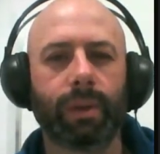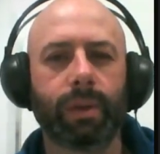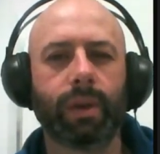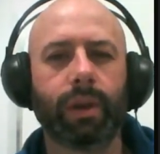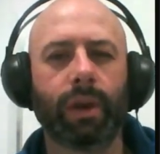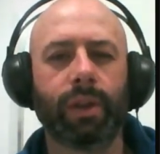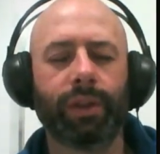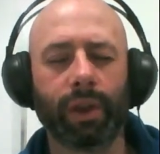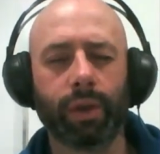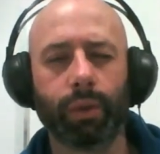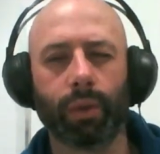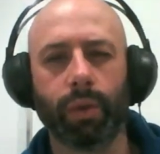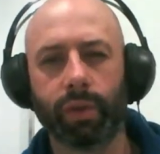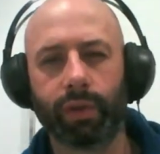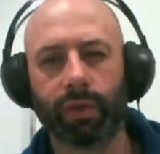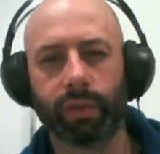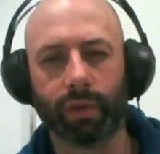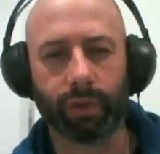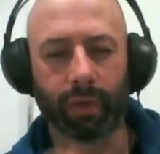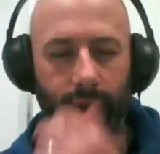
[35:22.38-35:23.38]
I think it
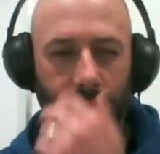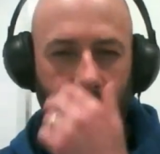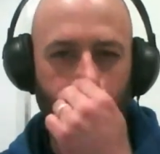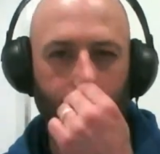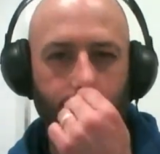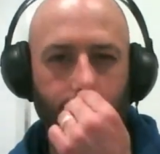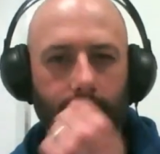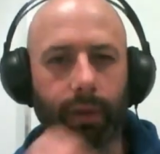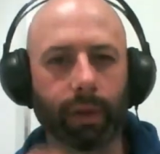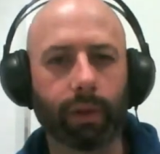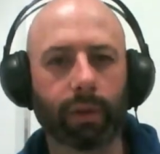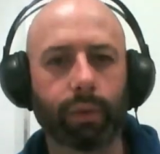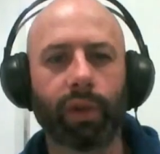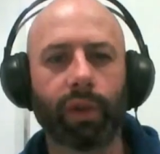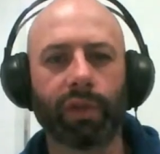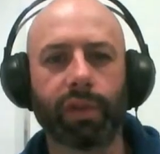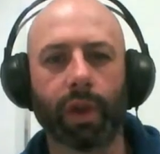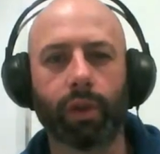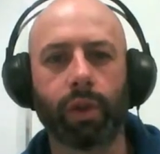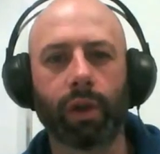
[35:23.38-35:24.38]
was. Yeah, it
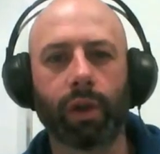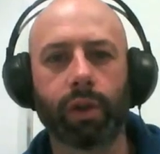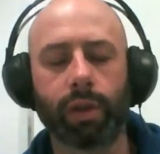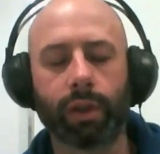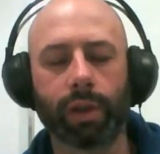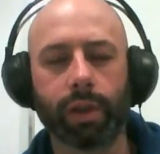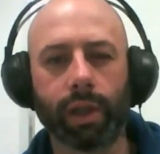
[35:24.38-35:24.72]
was O'Loughlin.